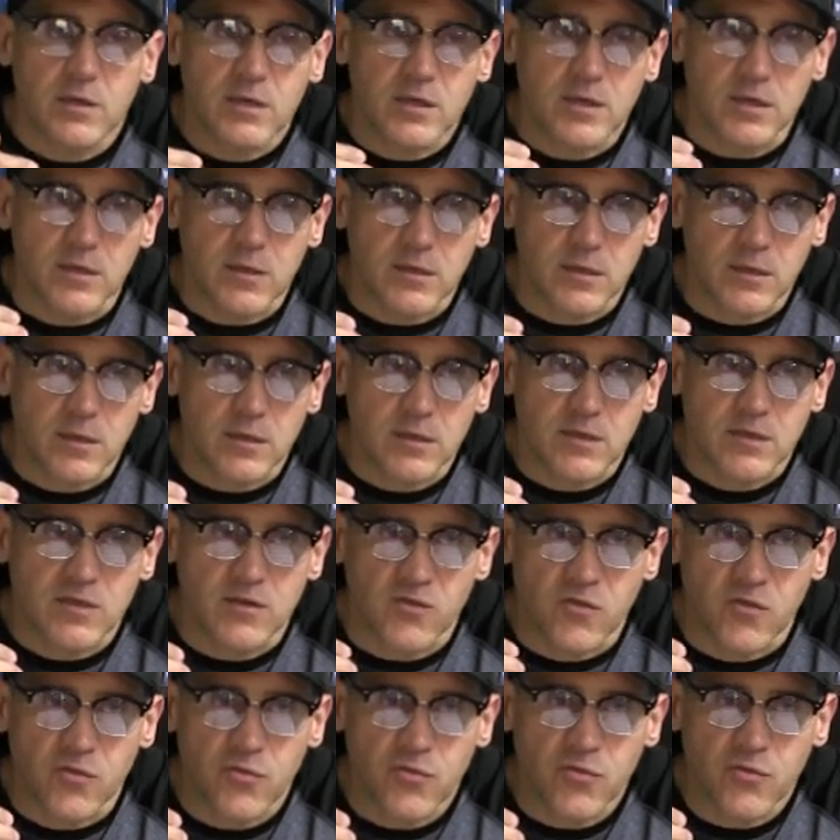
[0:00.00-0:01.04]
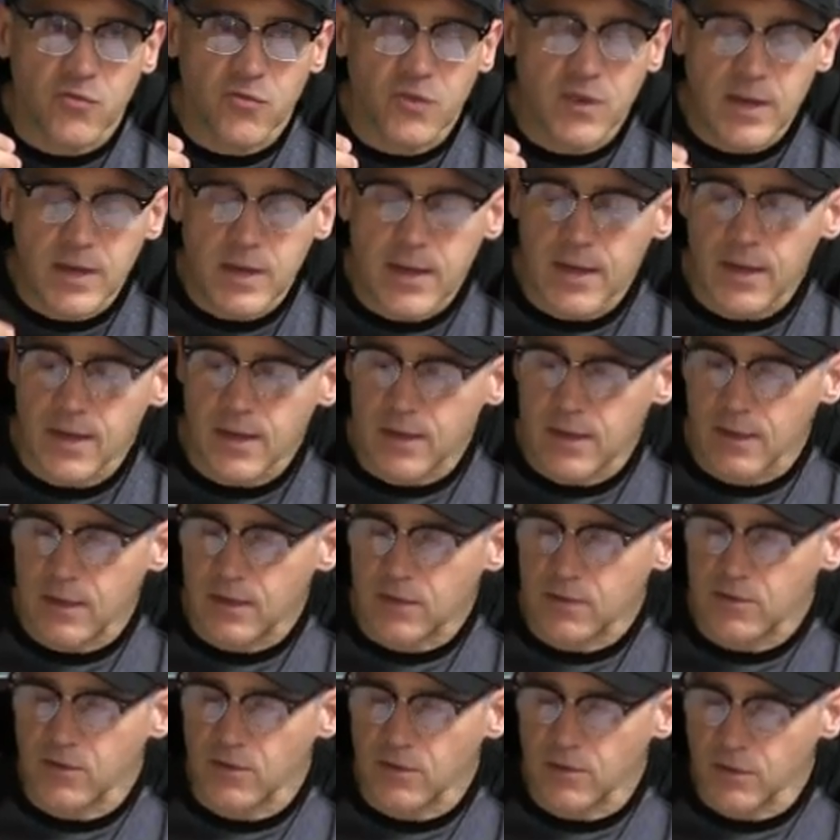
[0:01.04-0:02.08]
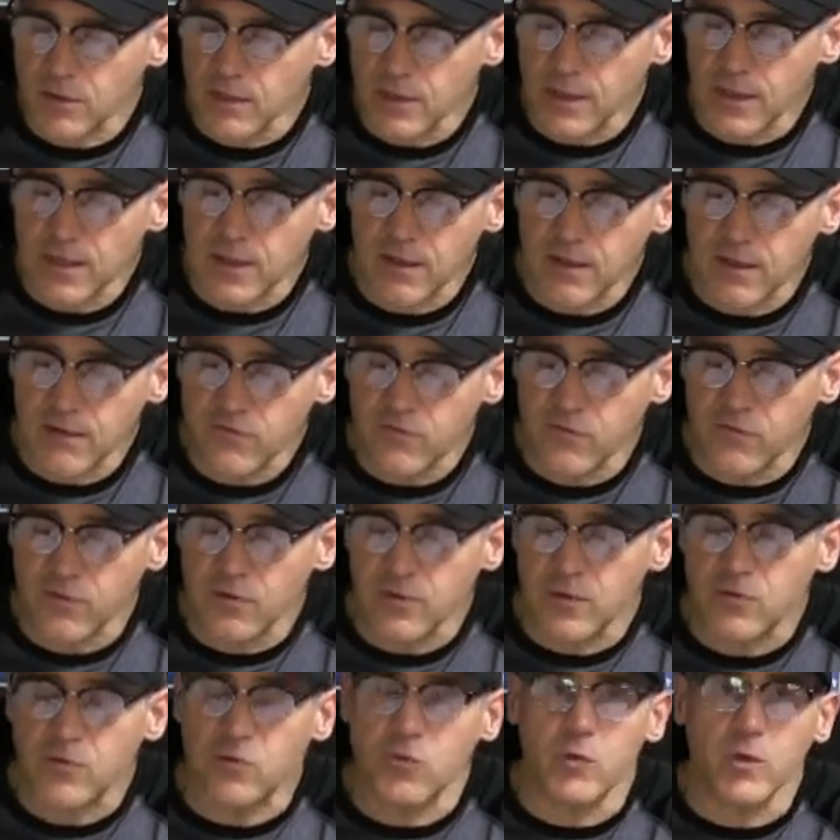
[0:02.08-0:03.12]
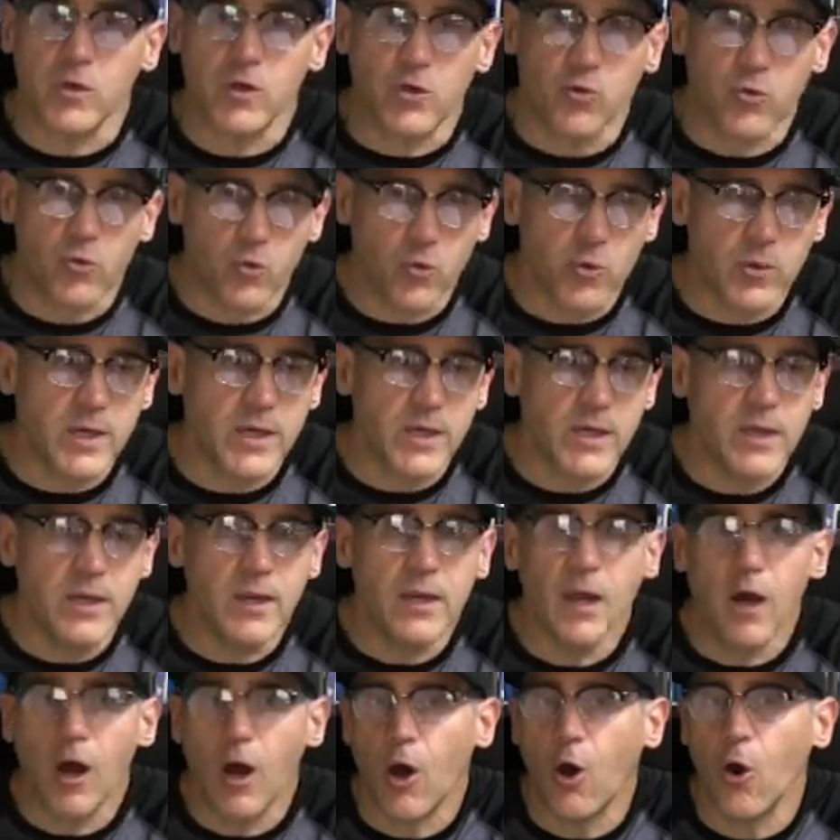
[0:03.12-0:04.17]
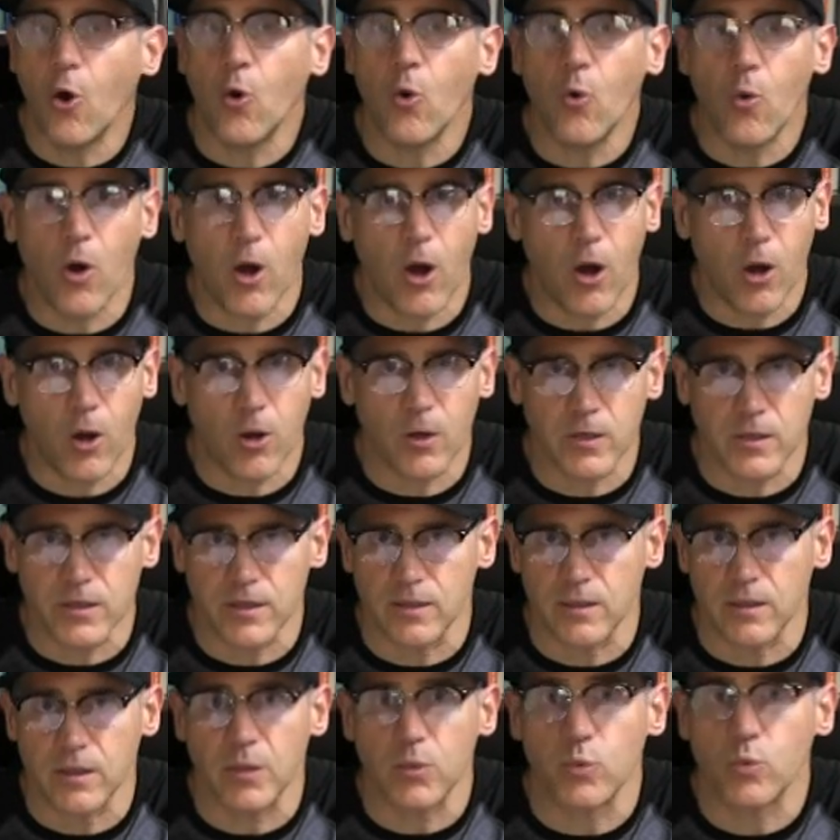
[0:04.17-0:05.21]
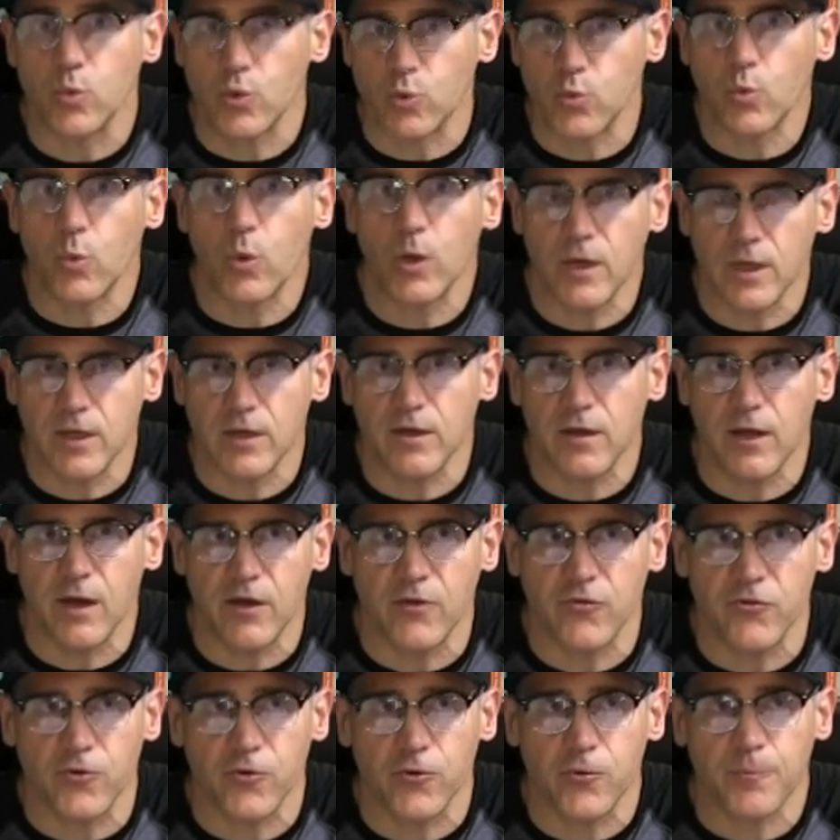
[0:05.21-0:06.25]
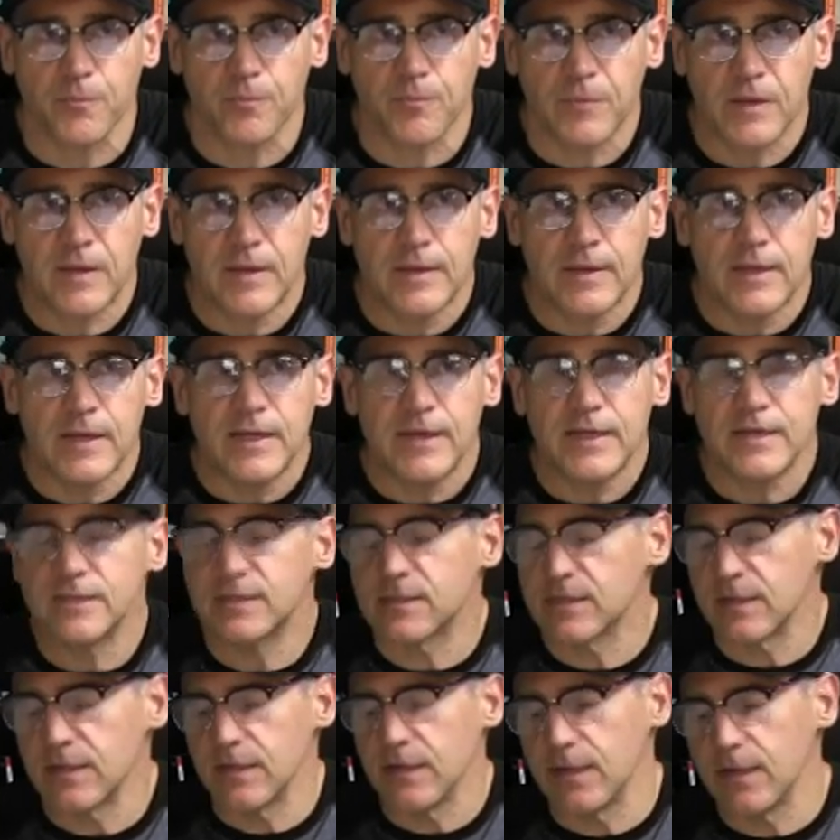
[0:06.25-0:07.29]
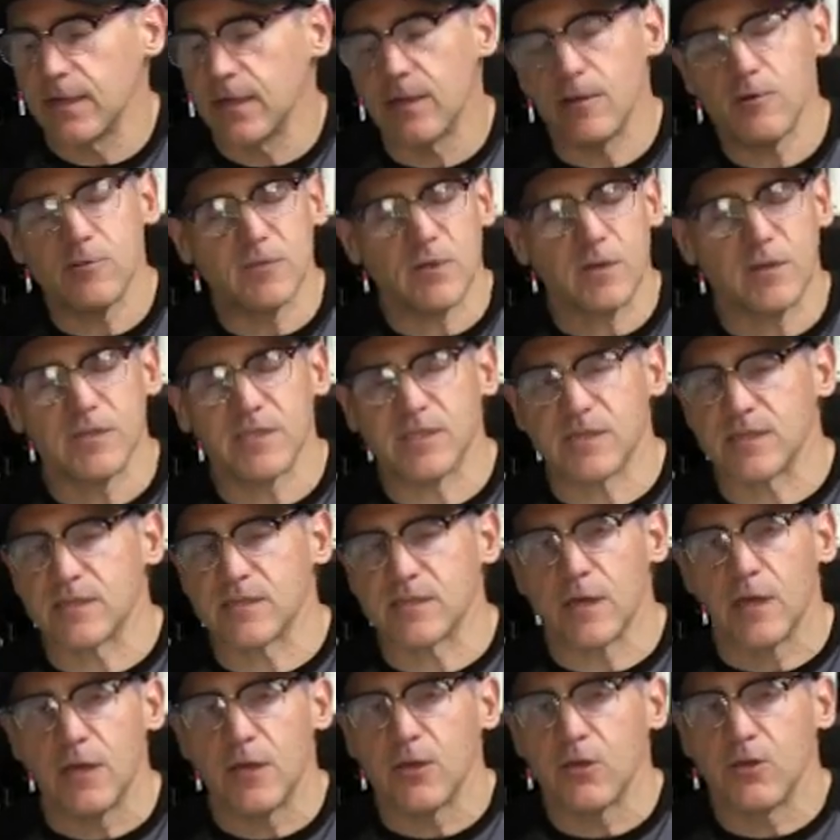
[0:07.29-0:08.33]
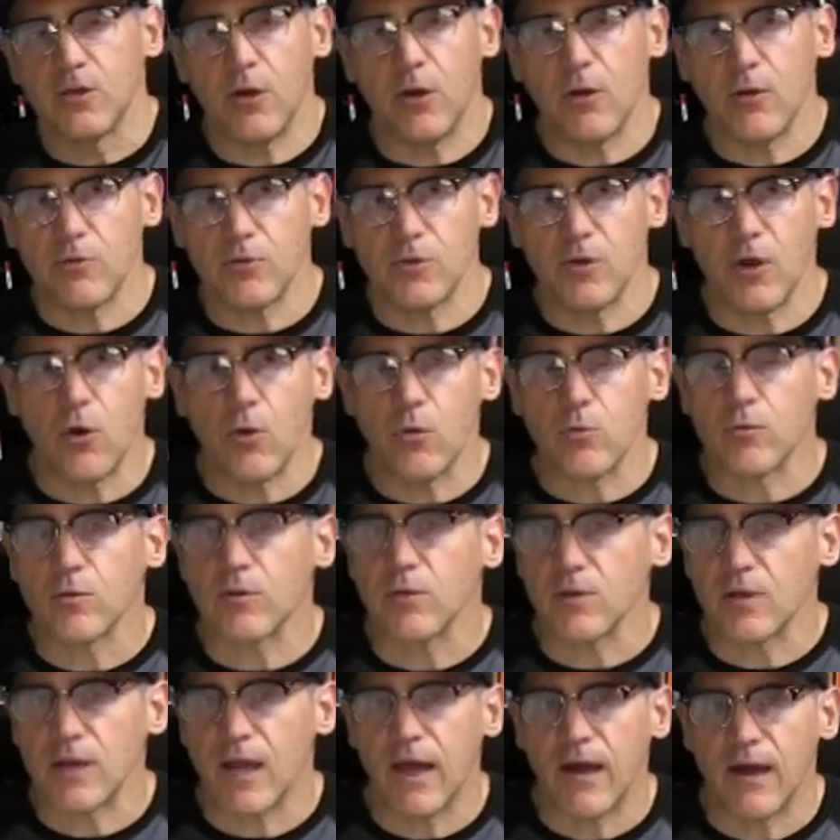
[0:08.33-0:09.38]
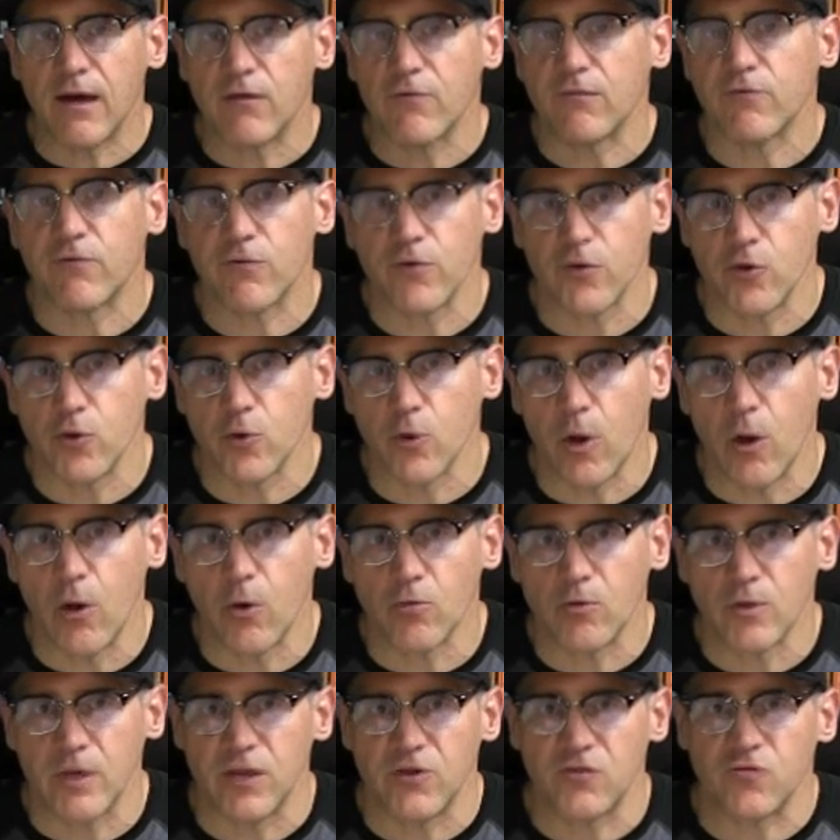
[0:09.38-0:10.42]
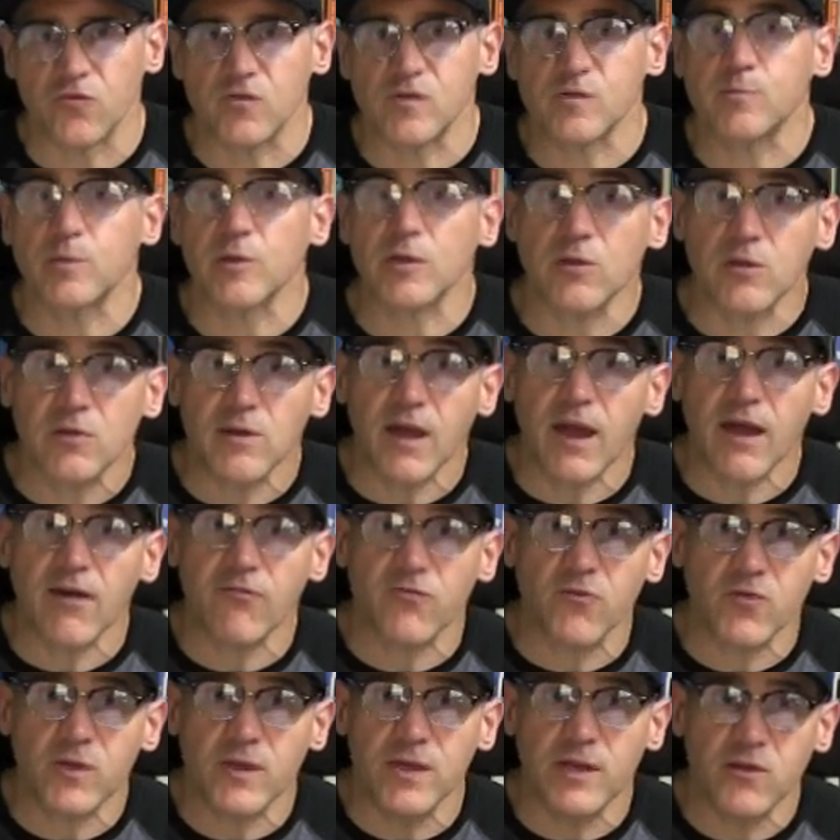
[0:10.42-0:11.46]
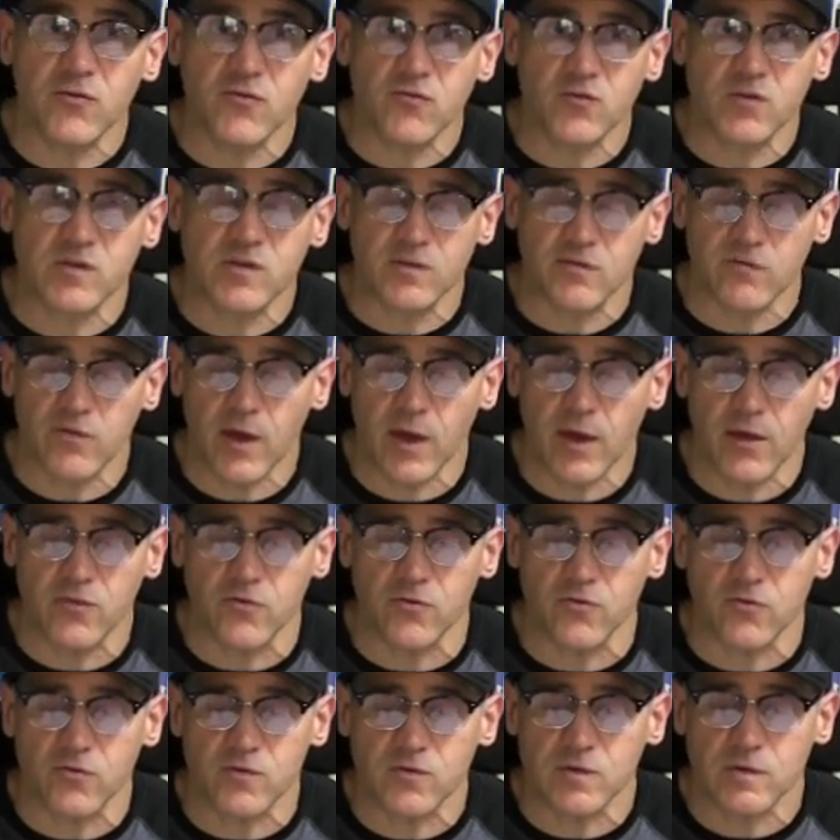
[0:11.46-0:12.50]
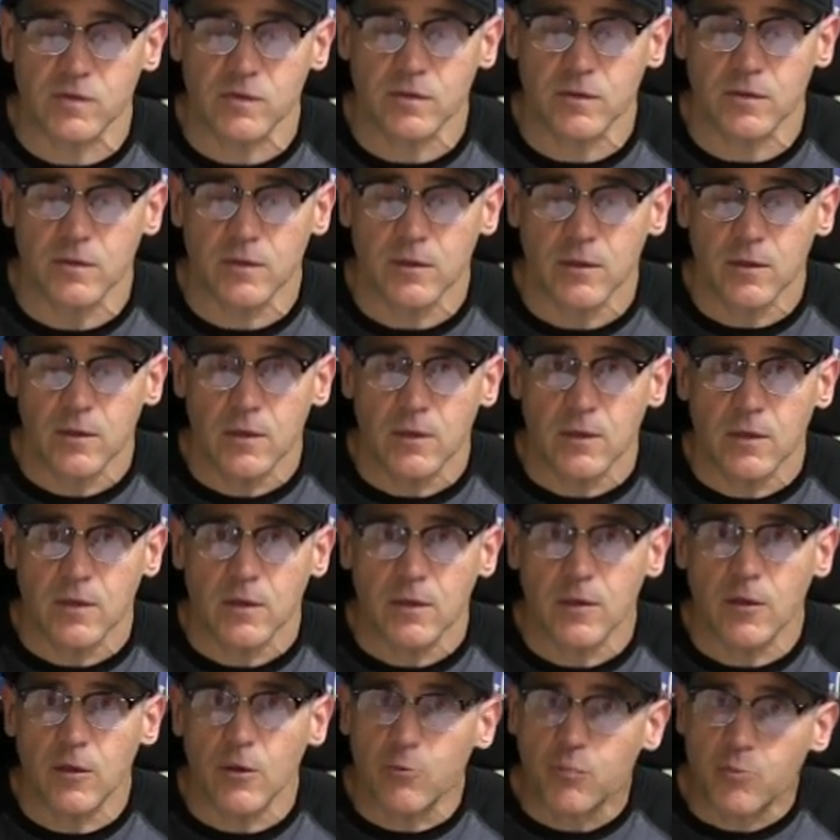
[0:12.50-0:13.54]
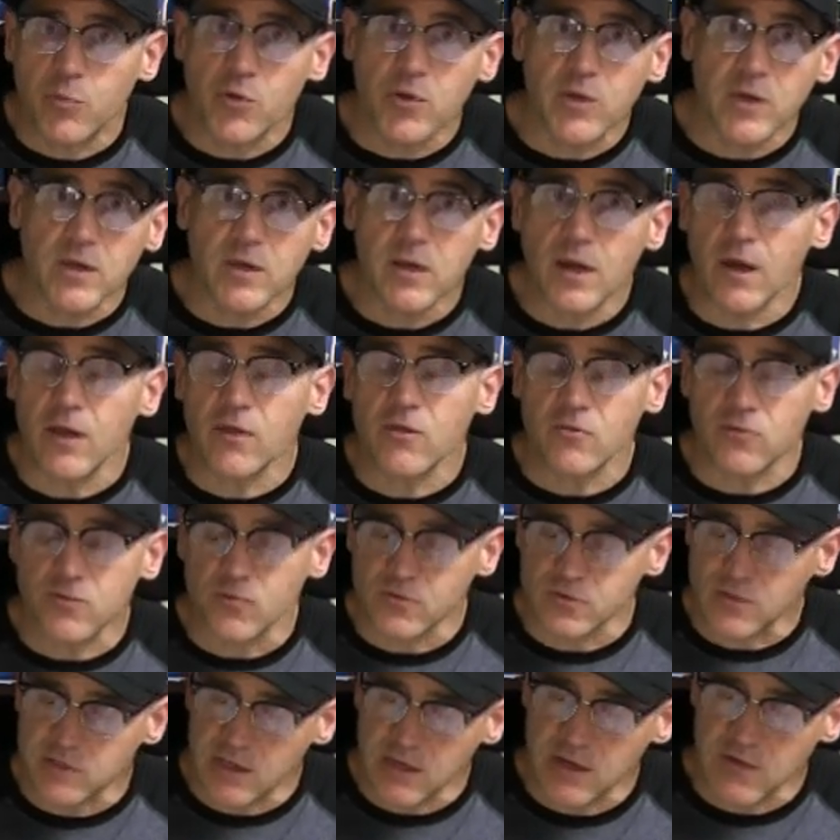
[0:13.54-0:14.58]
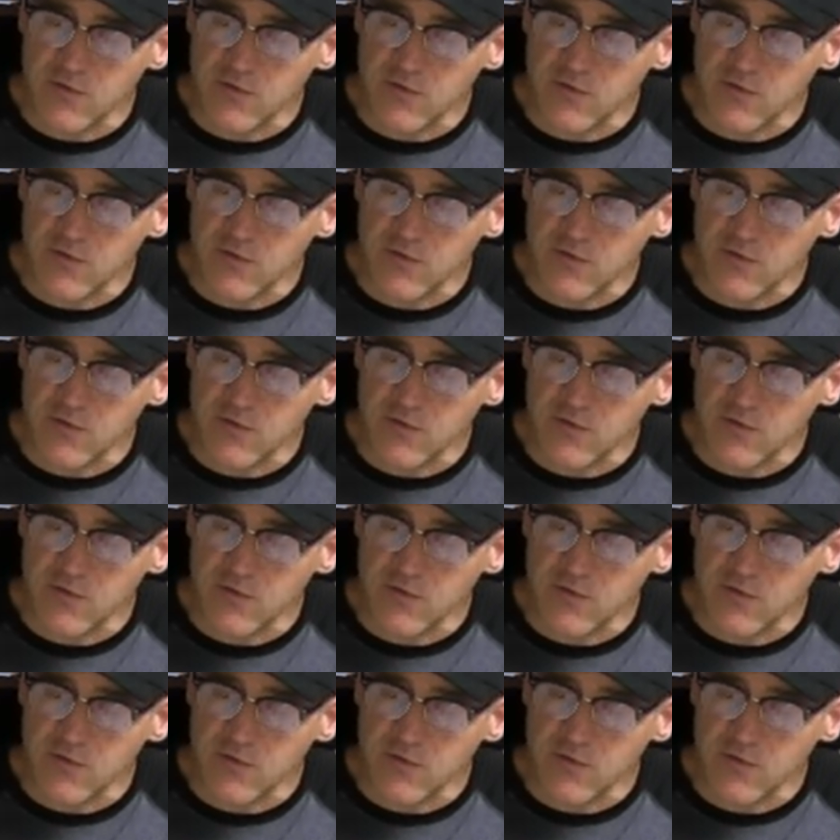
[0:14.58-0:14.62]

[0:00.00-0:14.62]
to think, to live, to agree wholeheartedly with one another. And he goes on, he says, don't look out for your own interest, but look out for the interest of others. You know, putting others